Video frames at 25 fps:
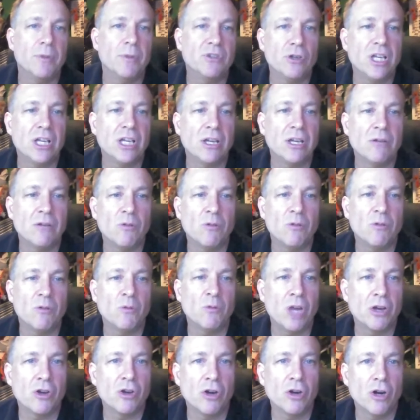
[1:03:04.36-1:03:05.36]
um, it certainly
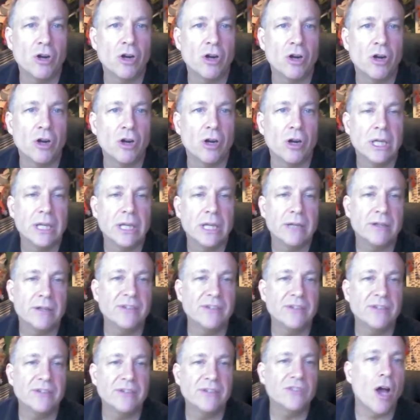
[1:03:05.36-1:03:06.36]
can can
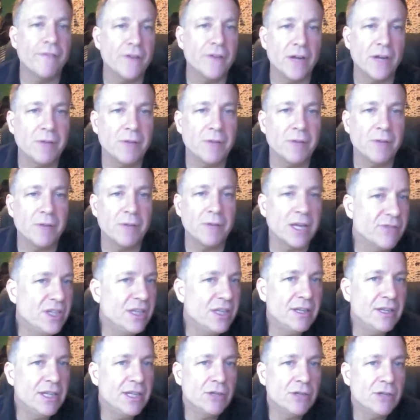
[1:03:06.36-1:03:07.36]
occur this is often i
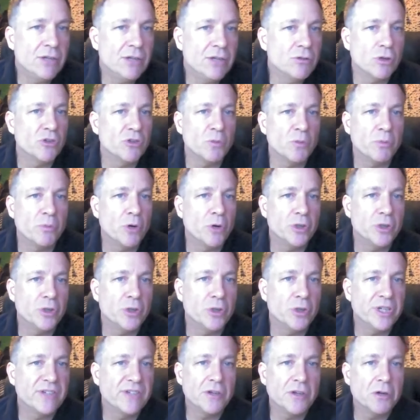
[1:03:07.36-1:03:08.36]
like I've seen ecotourism
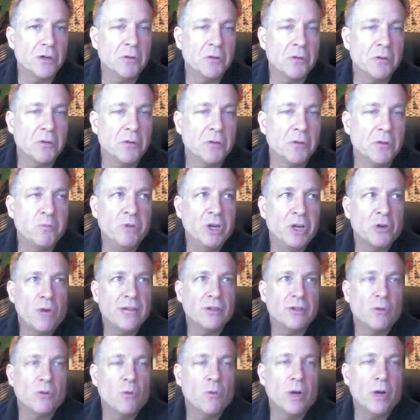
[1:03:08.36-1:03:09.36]
projects that are
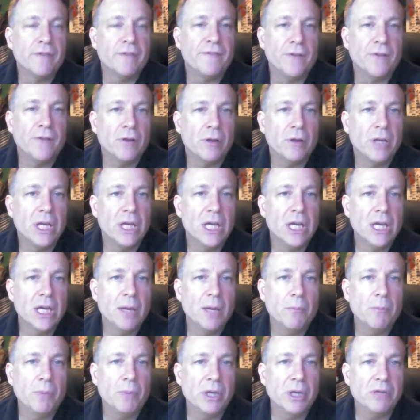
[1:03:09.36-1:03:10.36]
they're great, they're
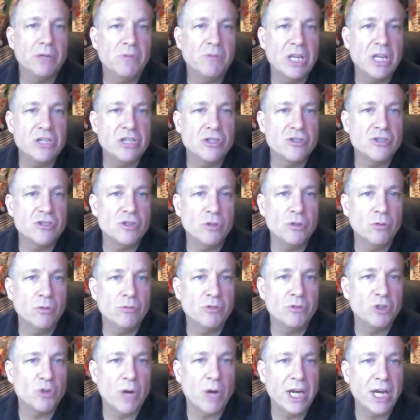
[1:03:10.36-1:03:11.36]
wonderful, but they just
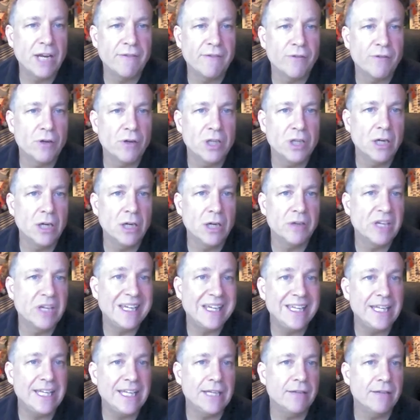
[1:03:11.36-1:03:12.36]
do training for a year and
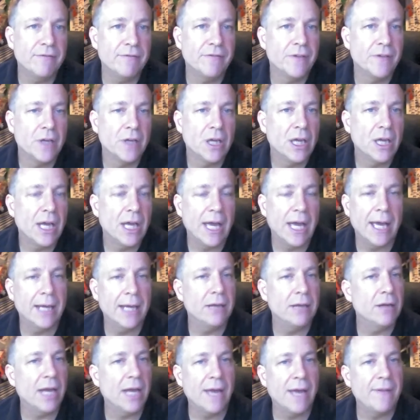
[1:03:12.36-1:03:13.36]
then leave,
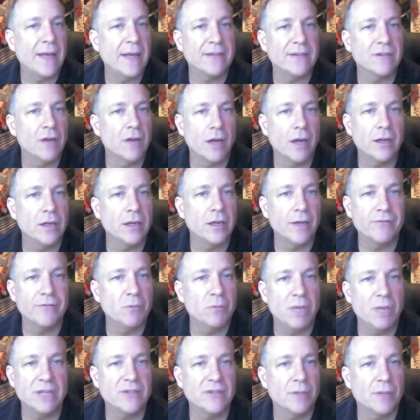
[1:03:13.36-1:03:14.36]
and and that's not enough to
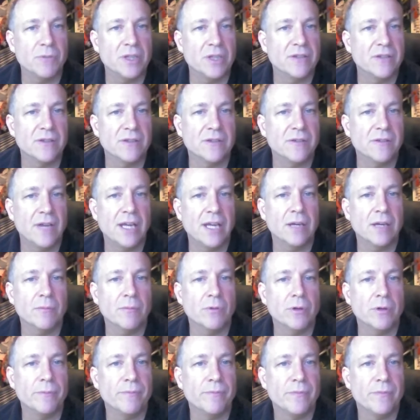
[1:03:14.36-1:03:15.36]
make something
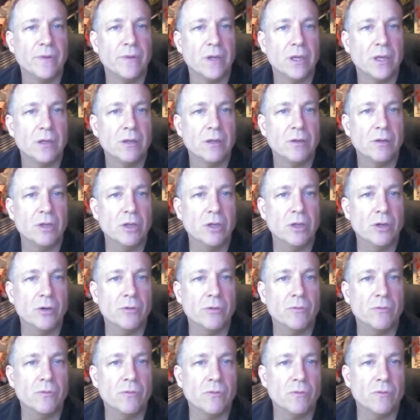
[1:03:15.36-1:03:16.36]
sustainable, right. you
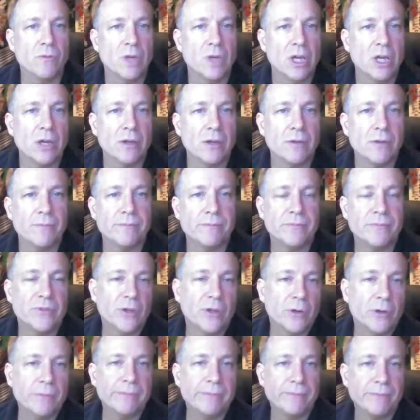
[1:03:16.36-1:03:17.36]
know.
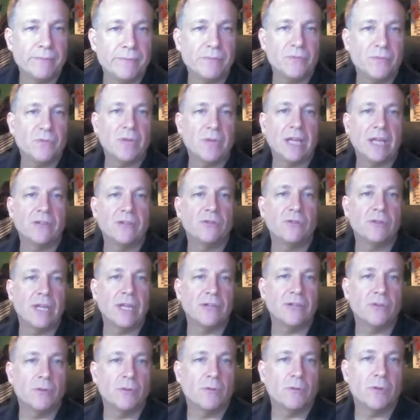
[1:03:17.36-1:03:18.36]
So that's and this
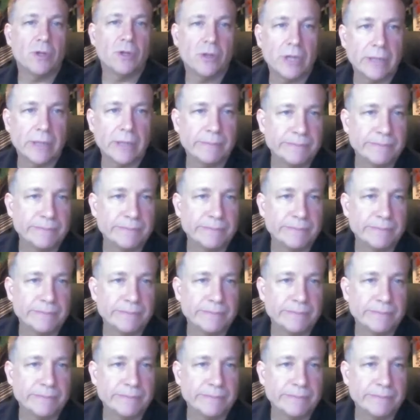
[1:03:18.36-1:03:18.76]
that's wasn't even